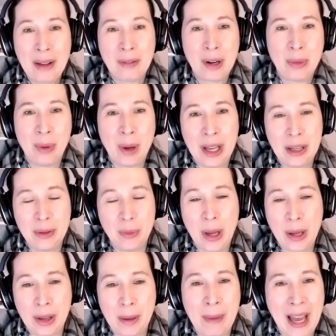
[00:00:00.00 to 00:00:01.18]
everyone.
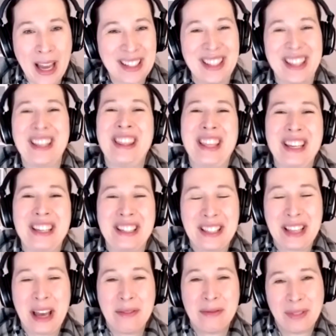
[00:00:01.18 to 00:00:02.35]
Welcome back to the Things
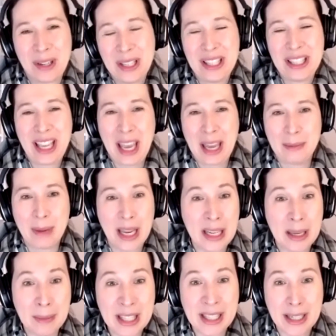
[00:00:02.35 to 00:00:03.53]
Conference. And my
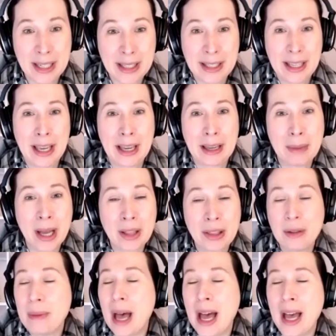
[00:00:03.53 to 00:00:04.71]
name is Stacey
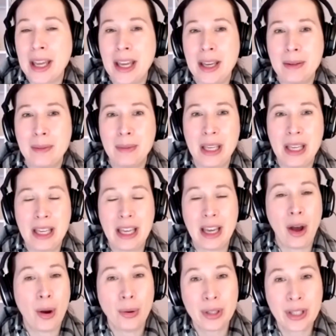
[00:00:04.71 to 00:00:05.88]
Higginbotham. I am the
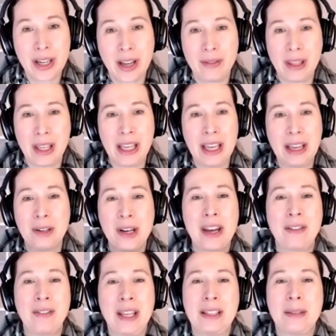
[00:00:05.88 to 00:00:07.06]
host of the Internet
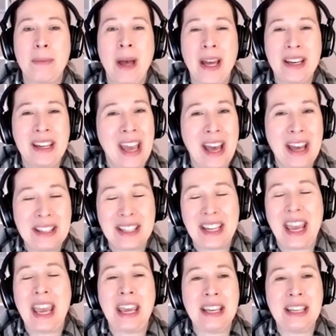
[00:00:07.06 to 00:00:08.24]
of Things podcast
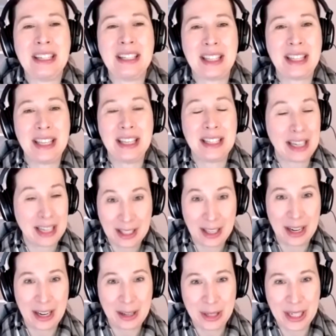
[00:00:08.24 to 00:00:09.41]
and the Stacey and
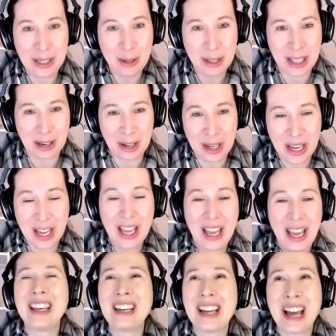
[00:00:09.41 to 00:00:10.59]
IoT newsletter.
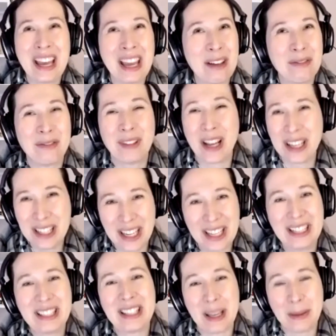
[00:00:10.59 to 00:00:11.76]
And I have
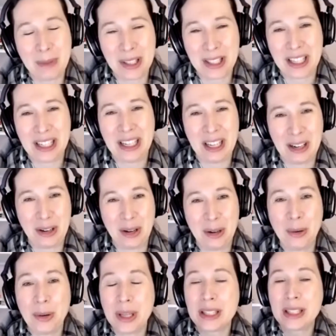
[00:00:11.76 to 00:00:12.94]
Vanja Samuelsson here,
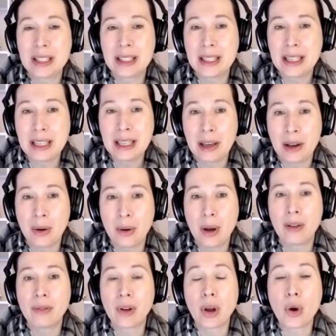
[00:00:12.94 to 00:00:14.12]
who is the CEO
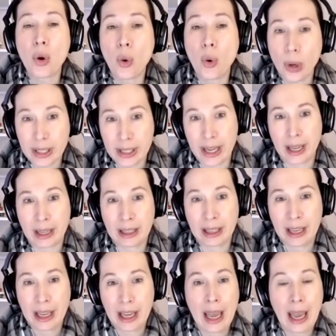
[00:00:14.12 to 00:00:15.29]
of Qoitech.
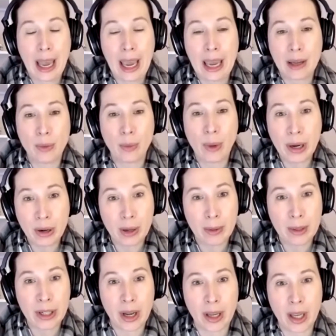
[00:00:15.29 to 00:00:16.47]
And we are going to
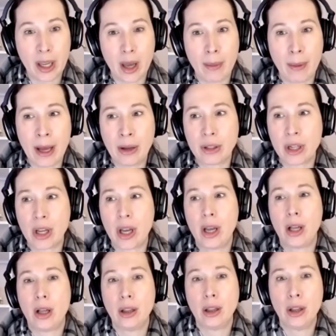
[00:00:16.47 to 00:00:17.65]
be talking about
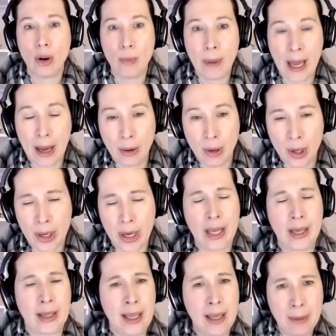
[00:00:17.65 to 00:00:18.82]
low power
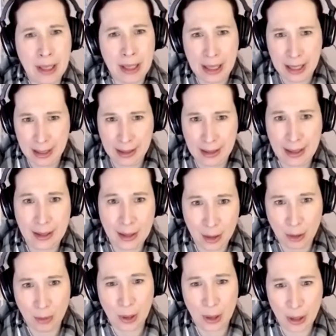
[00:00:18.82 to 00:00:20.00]
and keeping things
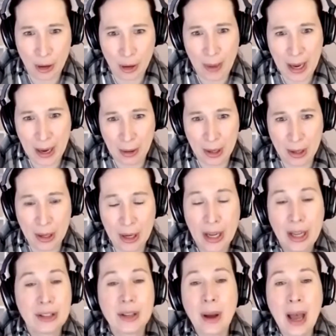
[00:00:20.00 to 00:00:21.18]
super low power.
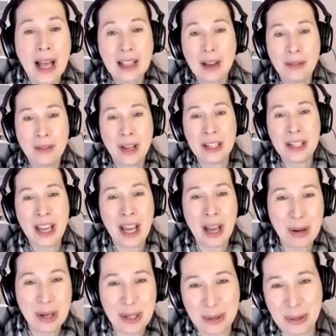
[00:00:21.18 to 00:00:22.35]
So hello, Vanja. How are
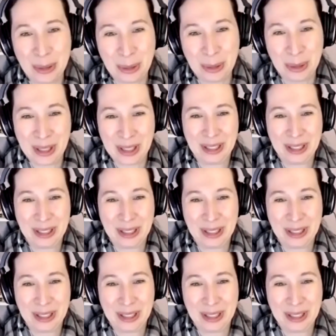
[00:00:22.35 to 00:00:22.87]
you?